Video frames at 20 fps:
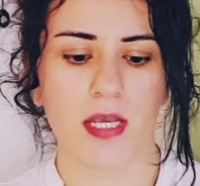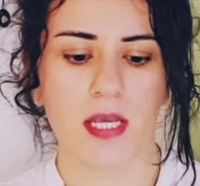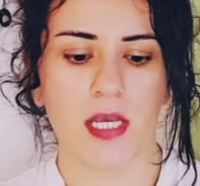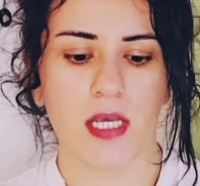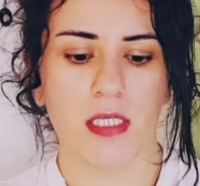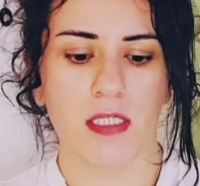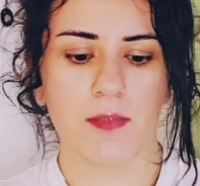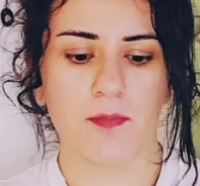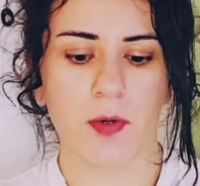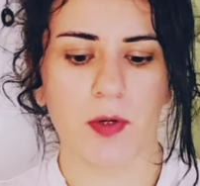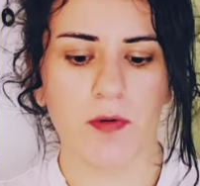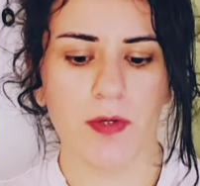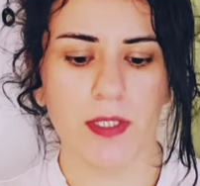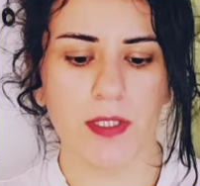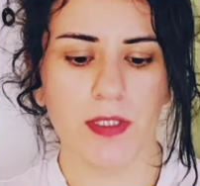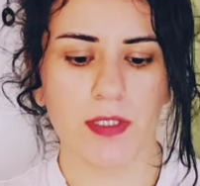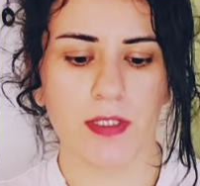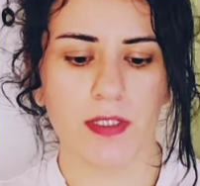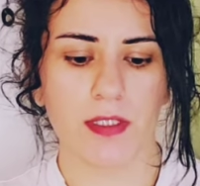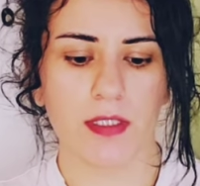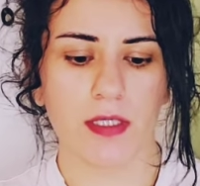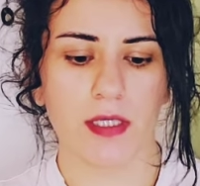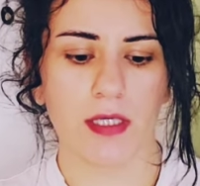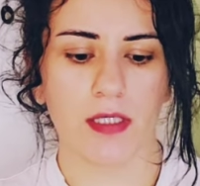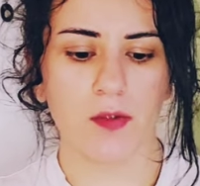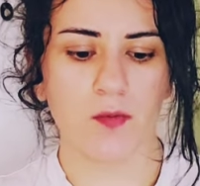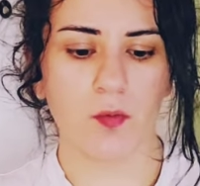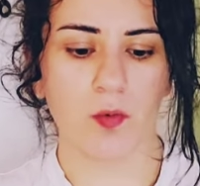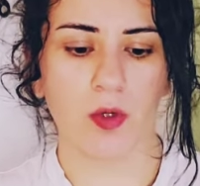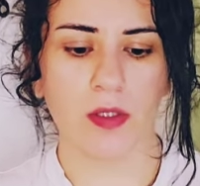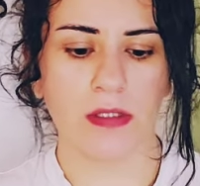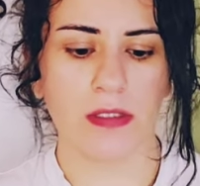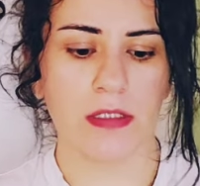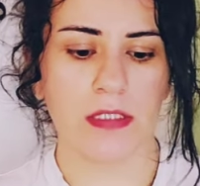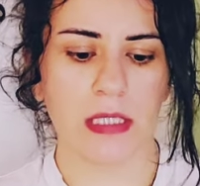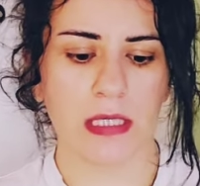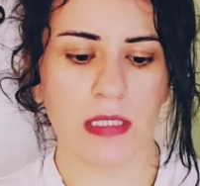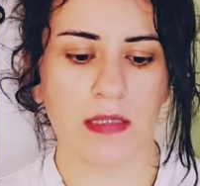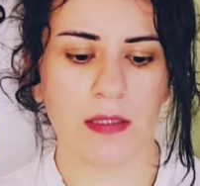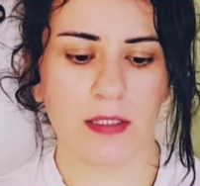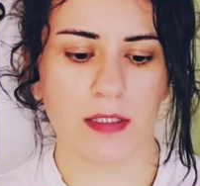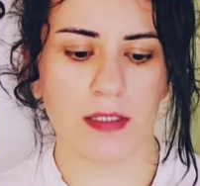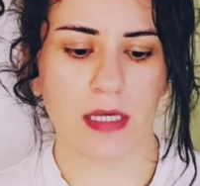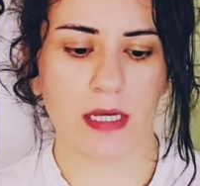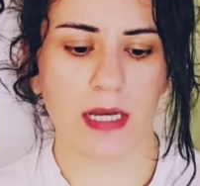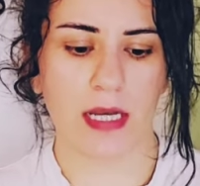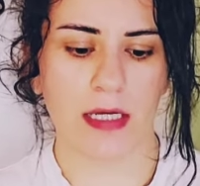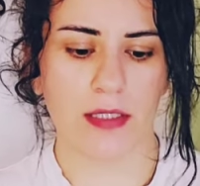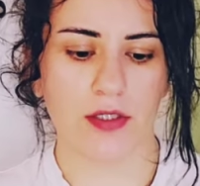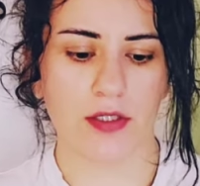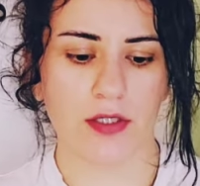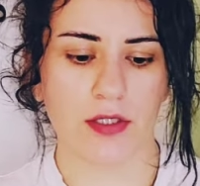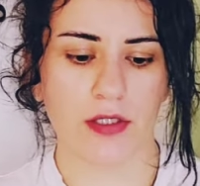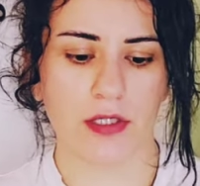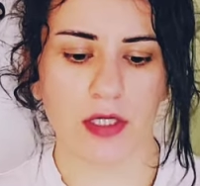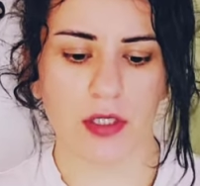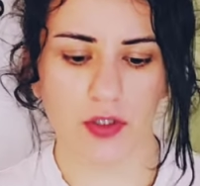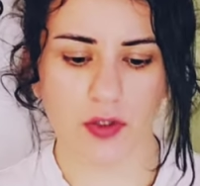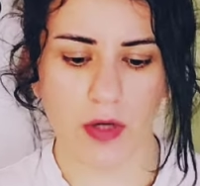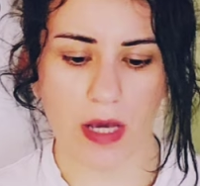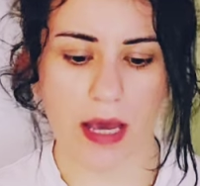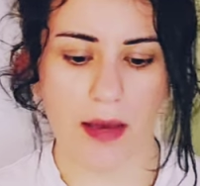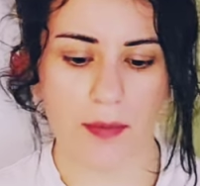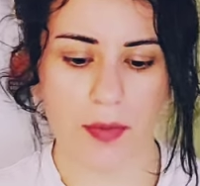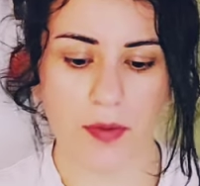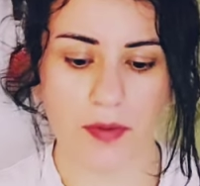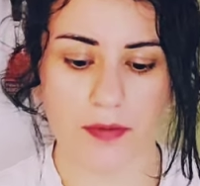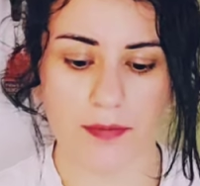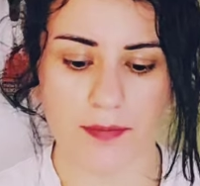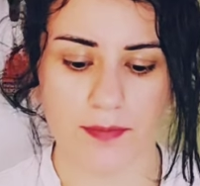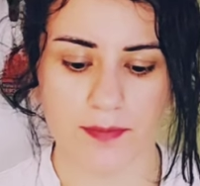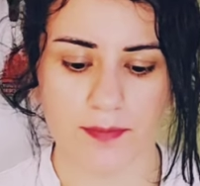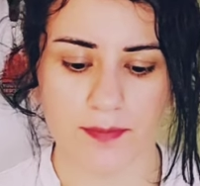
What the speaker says: Spirit is wanting this connection to happen.